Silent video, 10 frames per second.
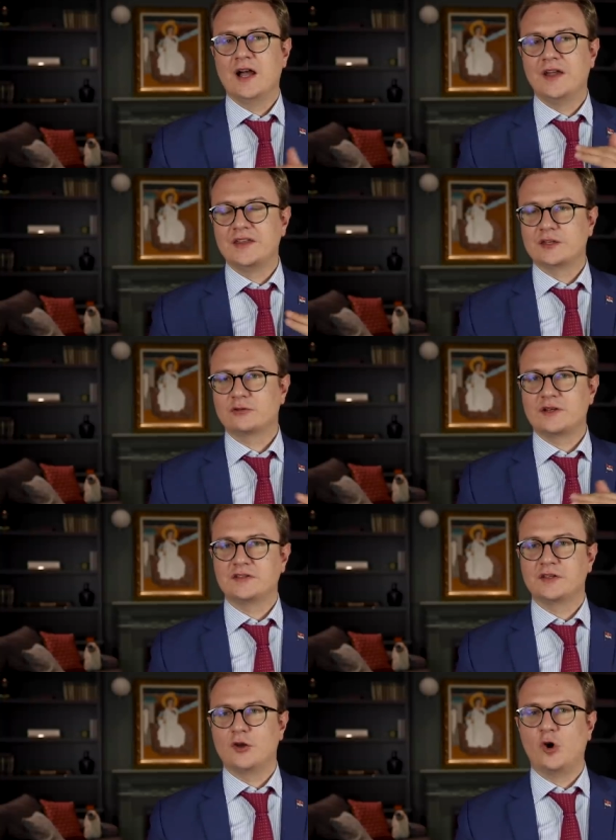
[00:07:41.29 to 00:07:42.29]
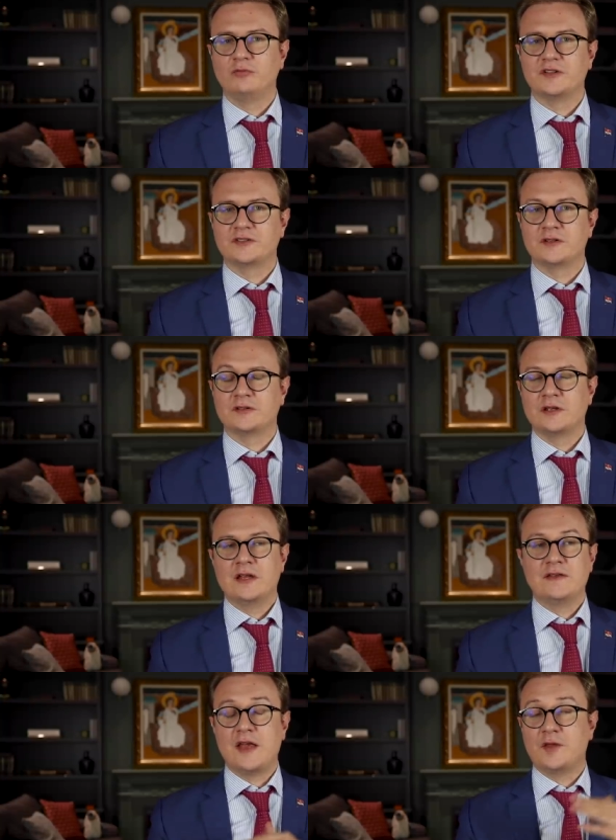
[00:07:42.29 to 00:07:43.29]
an increase in homelessness.
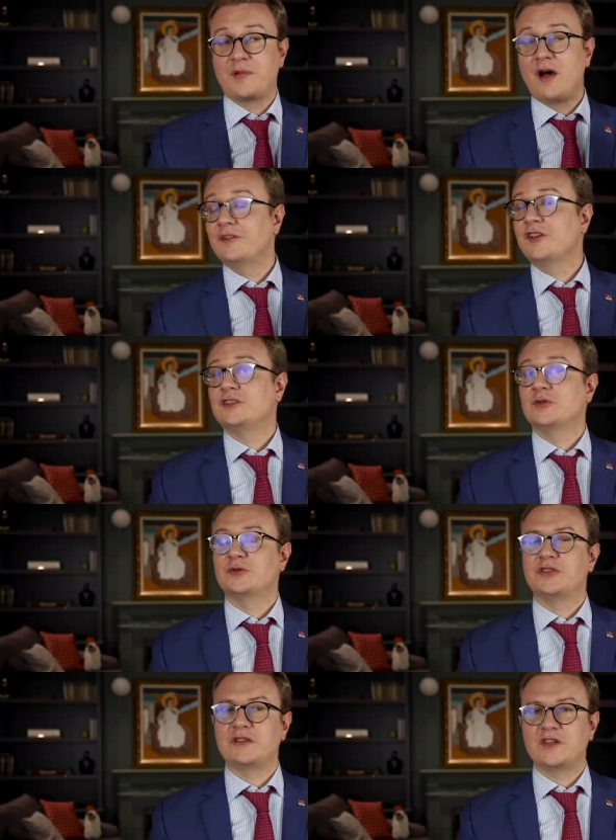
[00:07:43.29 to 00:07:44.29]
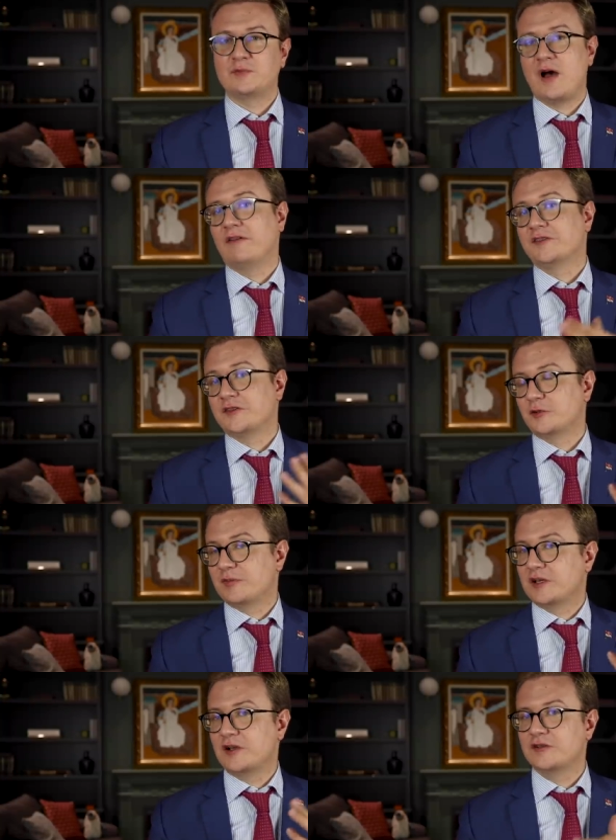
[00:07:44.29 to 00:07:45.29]
Now, the politicians will say these policies are
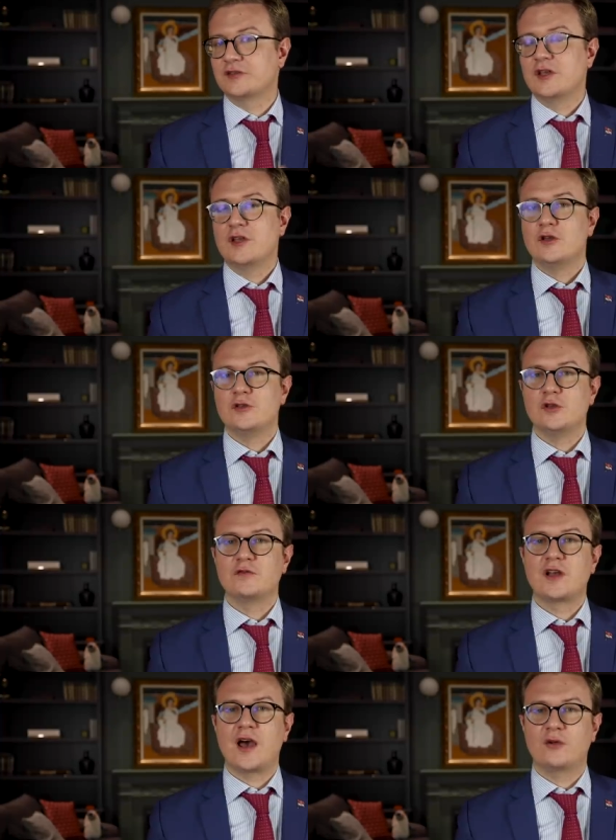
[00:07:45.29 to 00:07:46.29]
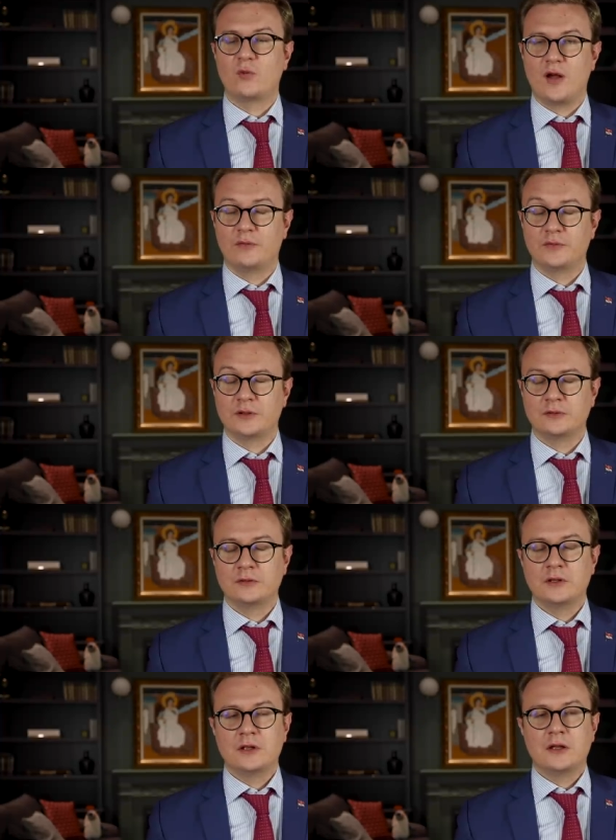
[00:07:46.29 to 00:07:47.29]
because you've gotten wealthier.
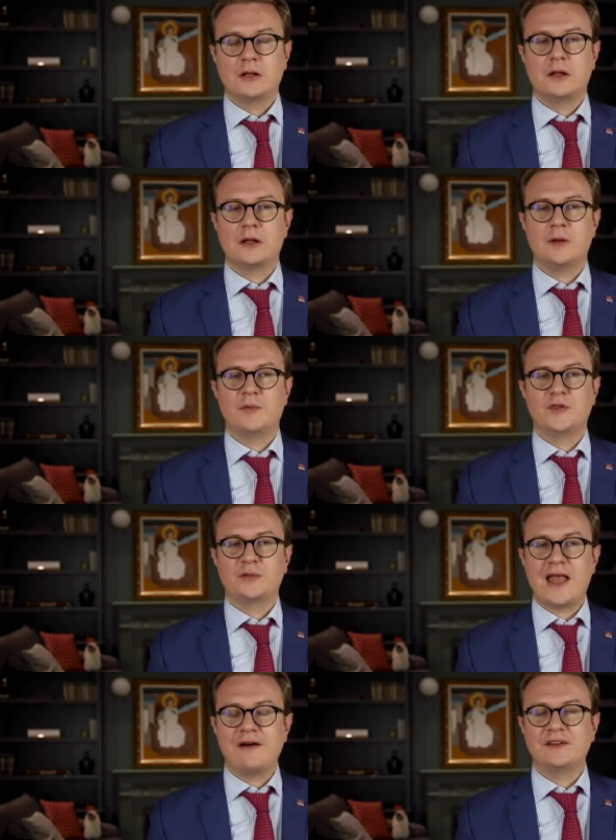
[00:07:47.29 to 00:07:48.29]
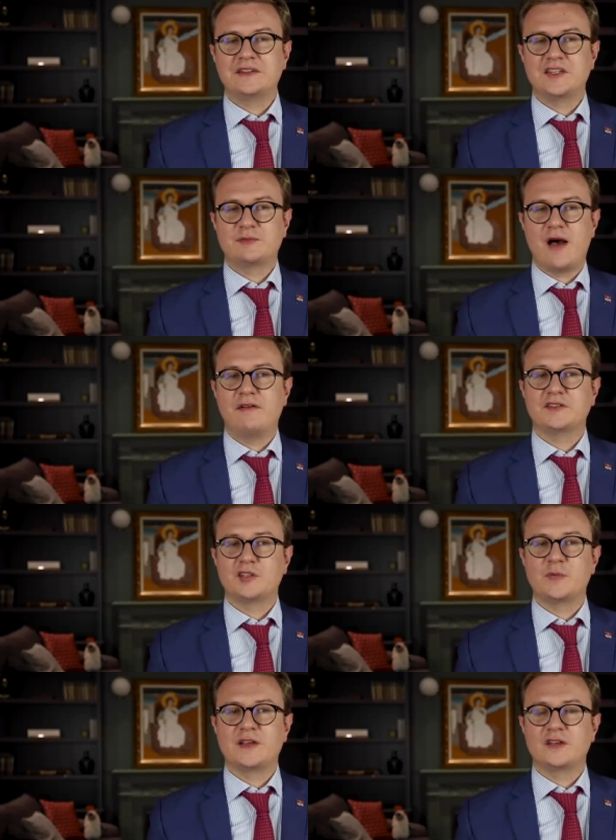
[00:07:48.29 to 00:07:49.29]
But the reality is these
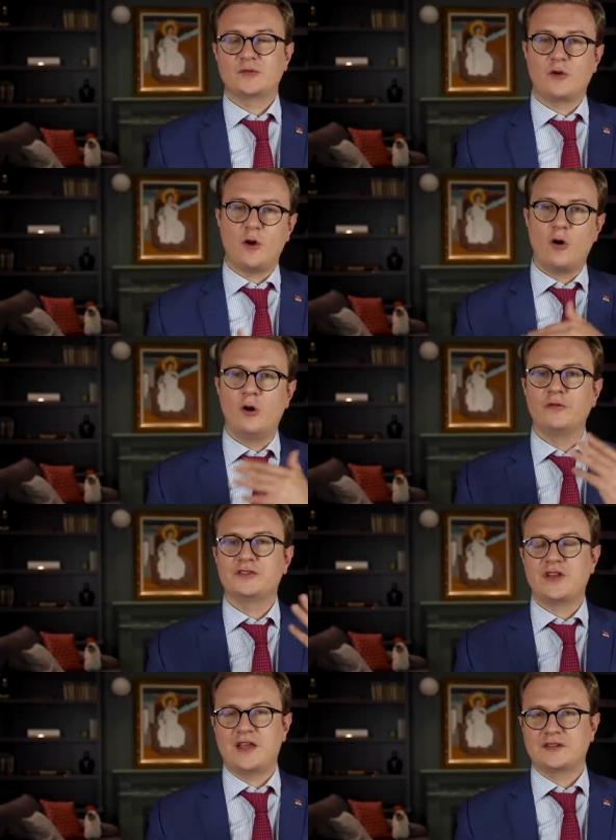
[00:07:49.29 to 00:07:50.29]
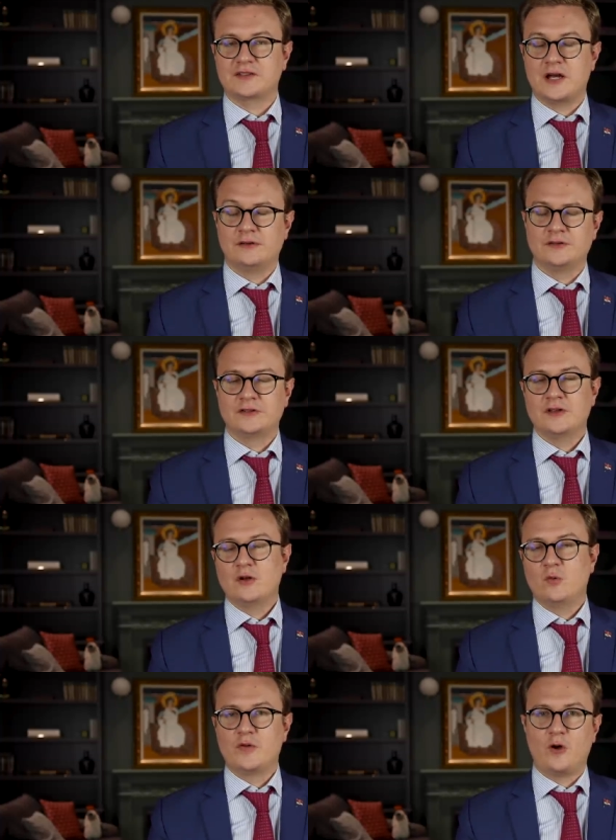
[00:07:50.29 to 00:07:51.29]
policies are because with all the tax dollars,
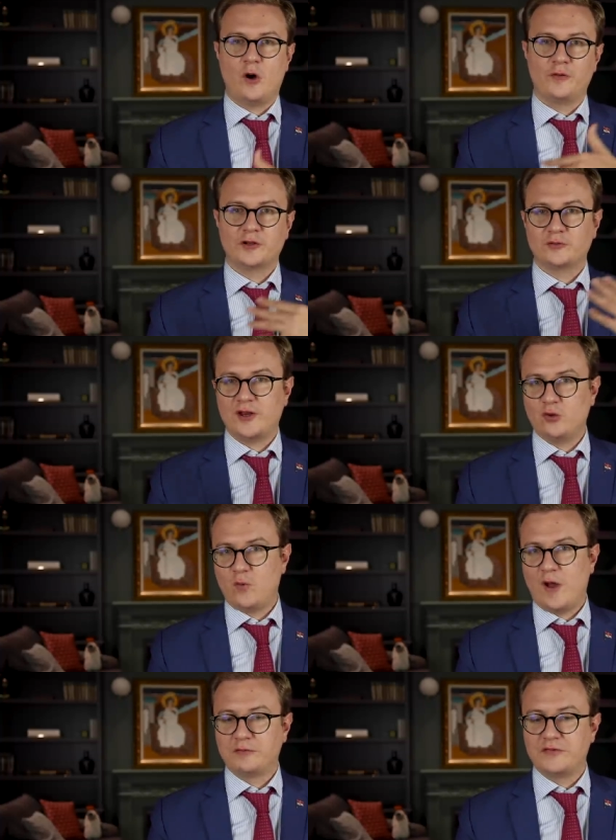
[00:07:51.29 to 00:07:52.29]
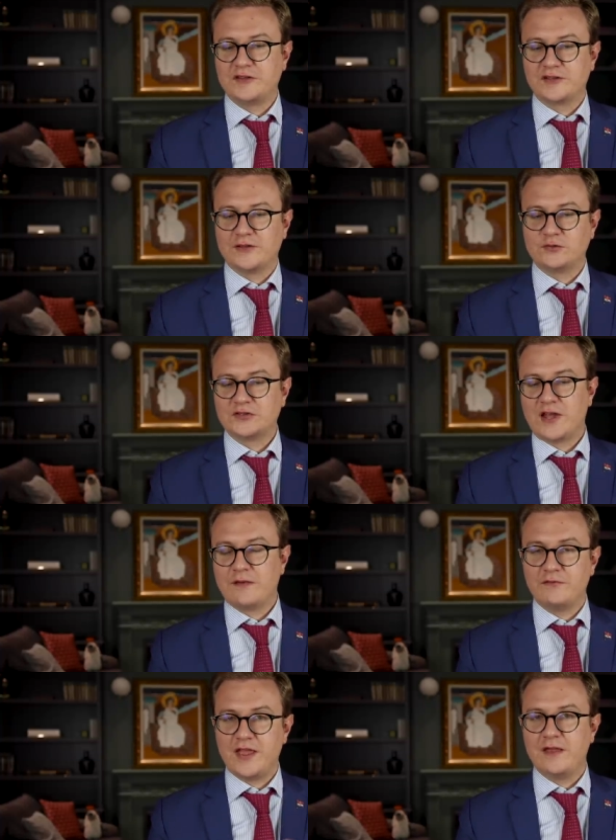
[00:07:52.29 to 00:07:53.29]
with all the great wealth that these countries
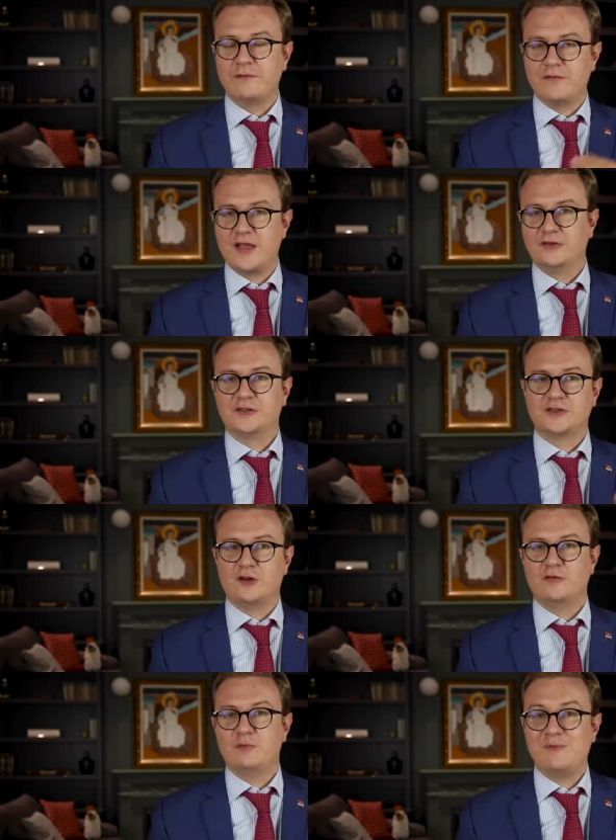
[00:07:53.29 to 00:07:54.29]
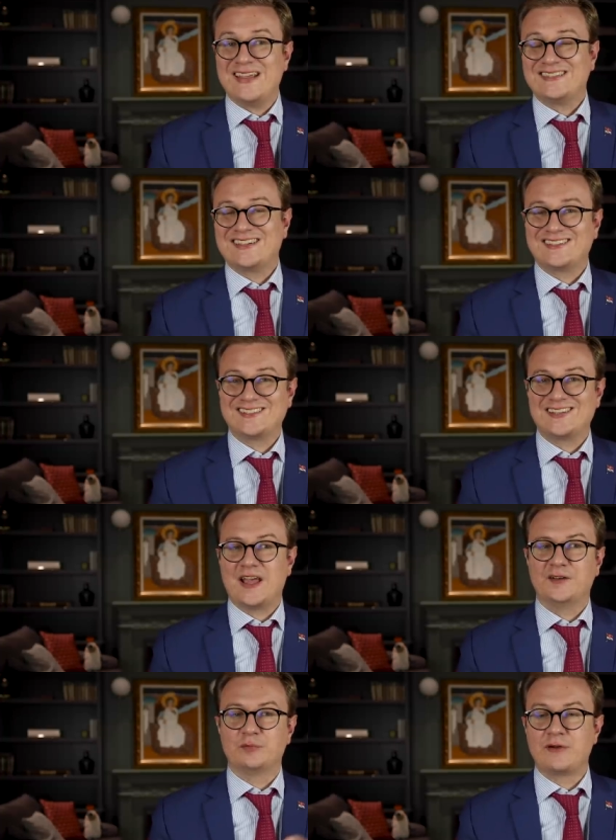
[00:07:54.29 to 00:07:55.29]
have, they have failed to solve basic
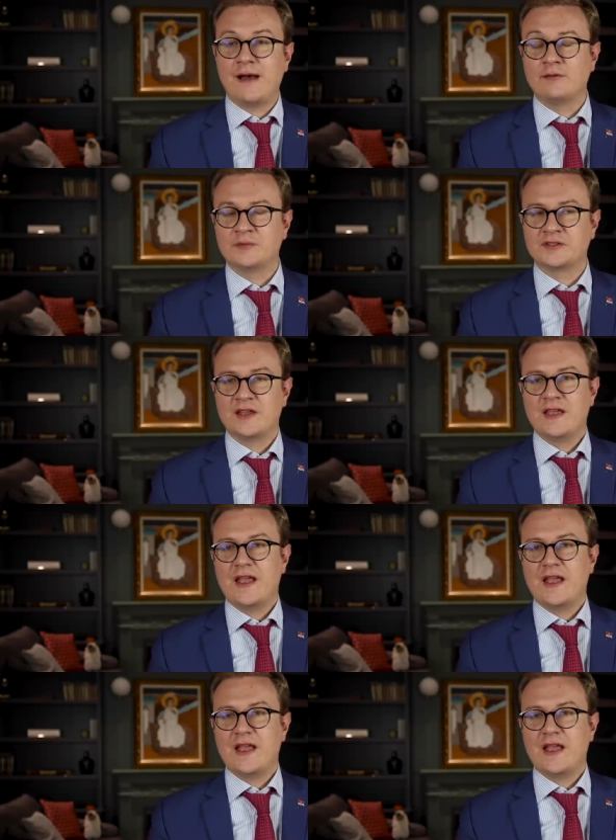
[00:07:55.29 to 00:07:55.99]
societal problems.